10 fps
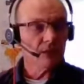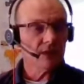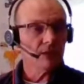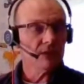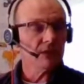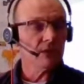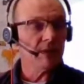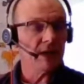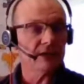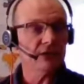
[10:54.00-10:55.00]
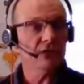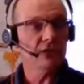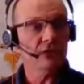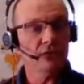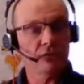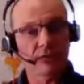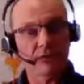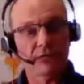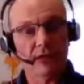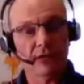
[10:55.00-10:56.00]
when I want to go back to
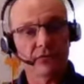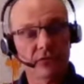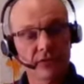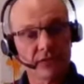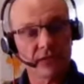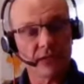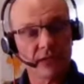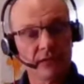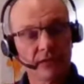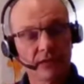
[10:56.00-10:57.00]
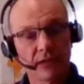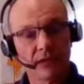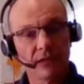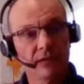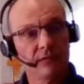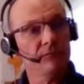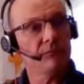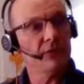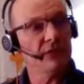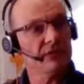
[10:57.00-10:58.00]
the five degrees again, I
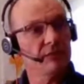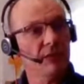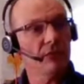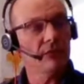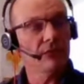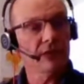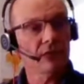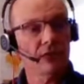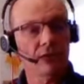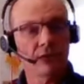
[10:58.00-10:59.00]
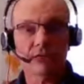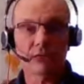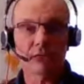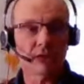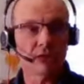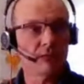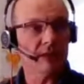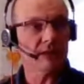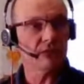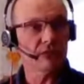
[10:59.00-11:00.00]
press memory recall. If I want to go
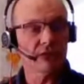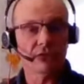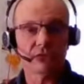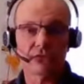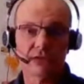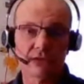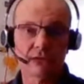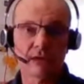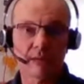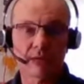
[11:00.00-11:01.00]
back to return to zero, I